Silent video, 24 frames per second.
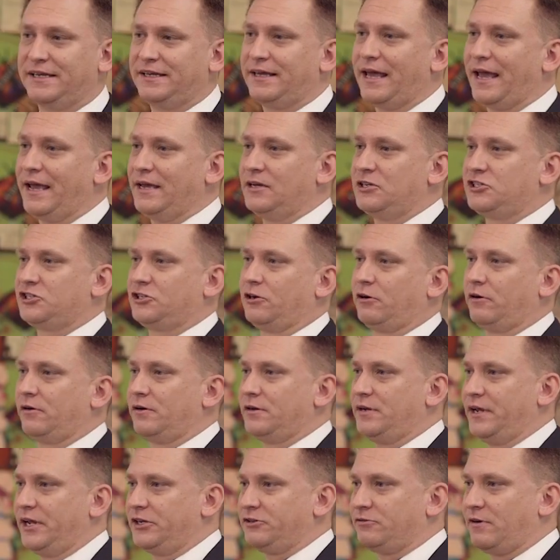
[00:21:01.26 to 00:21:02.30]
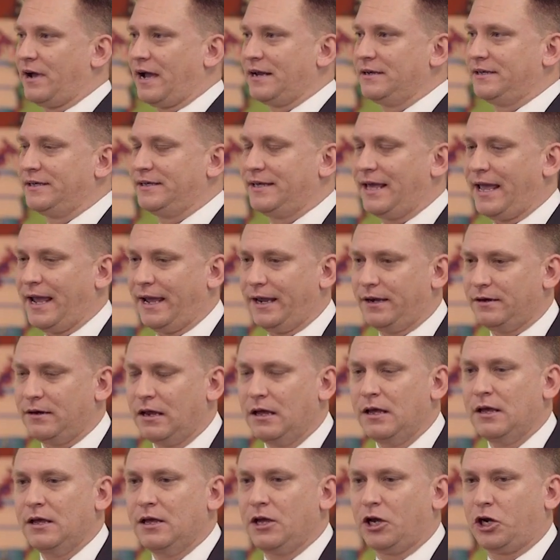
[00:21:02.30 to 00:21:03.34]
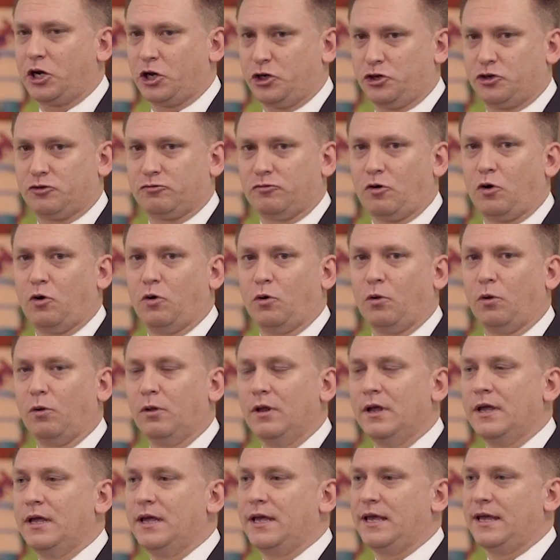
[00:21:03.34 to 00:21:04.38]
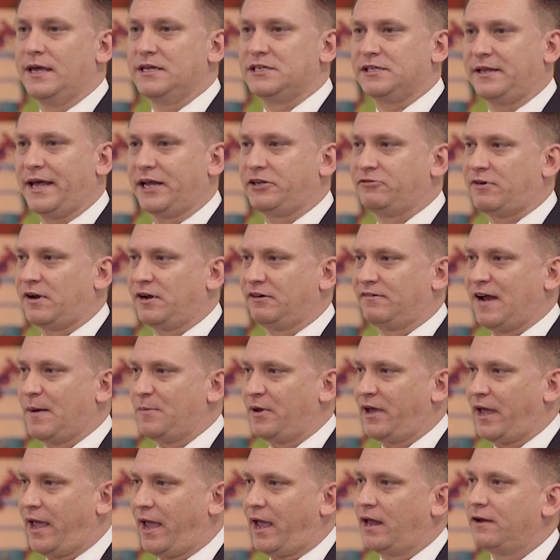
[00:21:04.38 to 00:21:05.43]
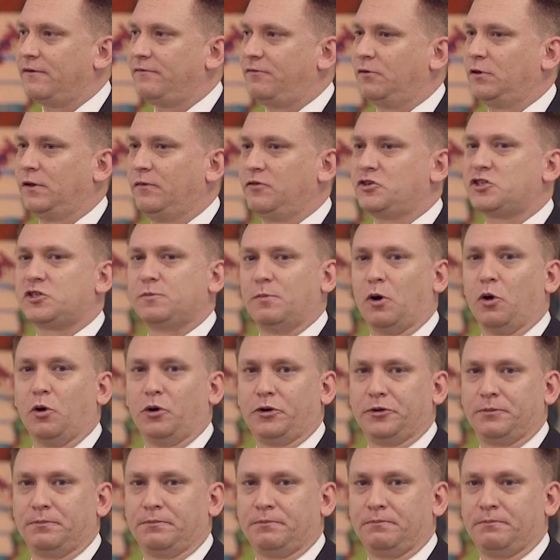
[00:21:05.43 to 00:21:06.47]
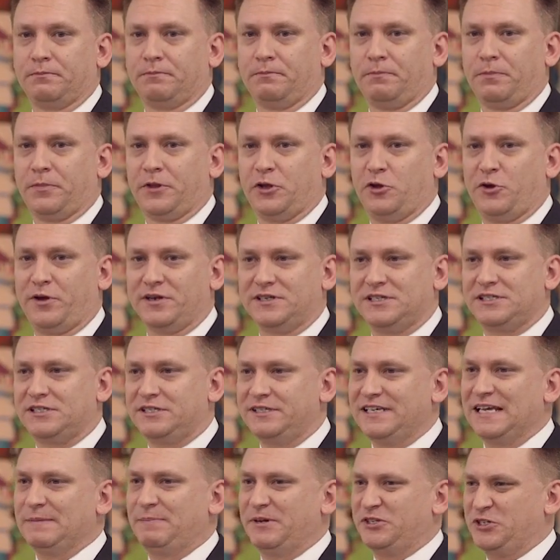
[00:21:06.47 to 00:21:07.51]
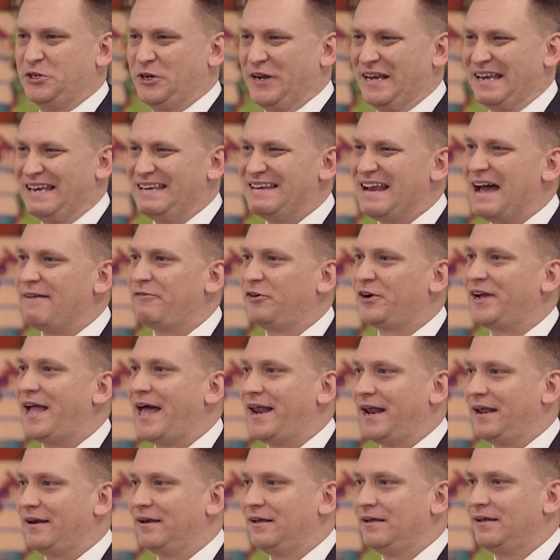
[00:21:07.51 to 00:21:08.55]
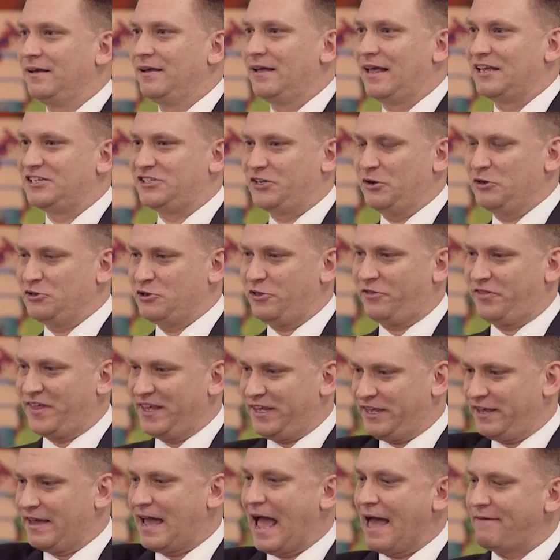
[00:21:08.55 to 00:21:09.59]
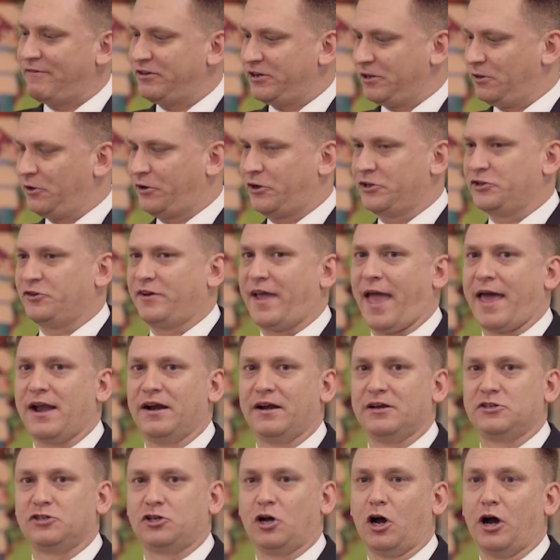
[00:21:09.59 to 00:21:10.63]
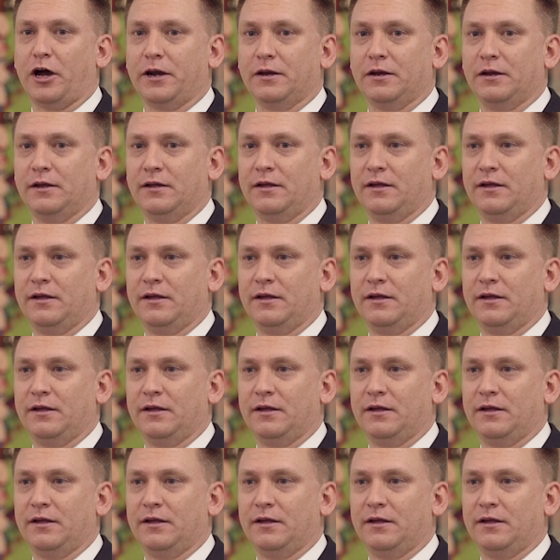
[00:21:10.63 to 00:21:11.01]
to gain certainty, trying to gain control is like trying to grab a handful of smoke. You can see it, but you can never get it. As soon as you think you have it, you look in your hand and it's gone.